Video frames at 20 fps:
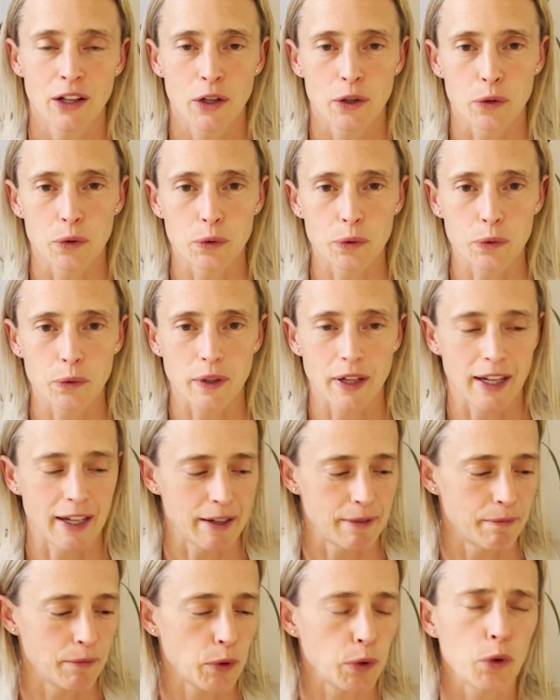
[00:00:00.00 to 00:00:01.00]
All
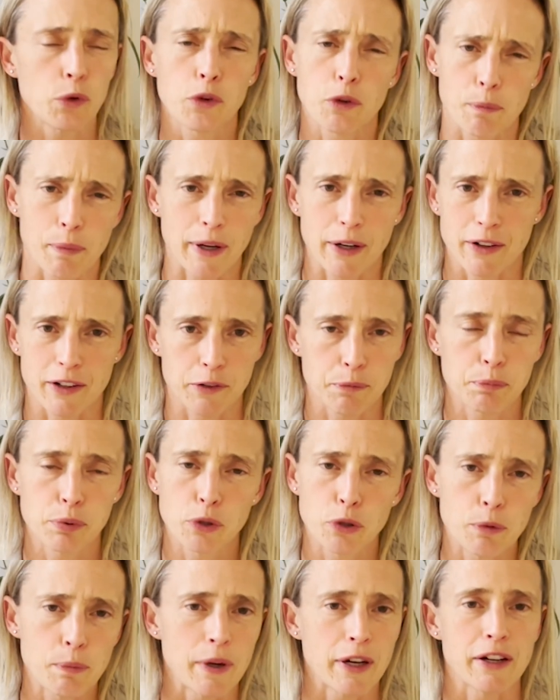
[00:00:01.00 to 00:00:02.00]
the berries,
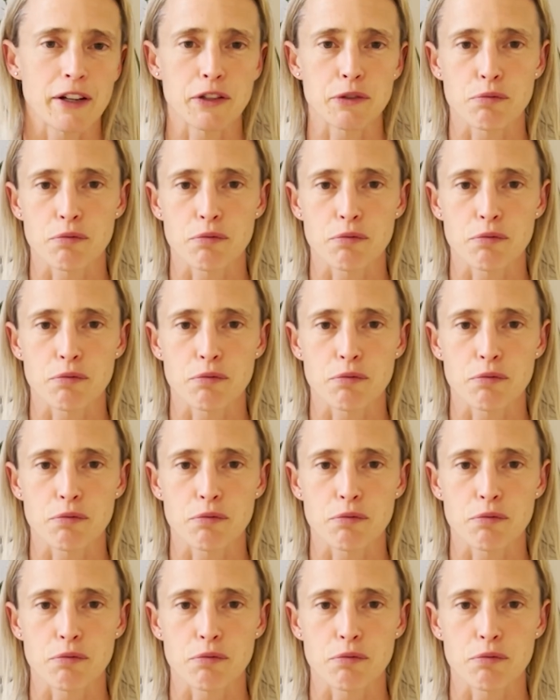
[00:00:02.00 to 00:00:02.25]
blueberries,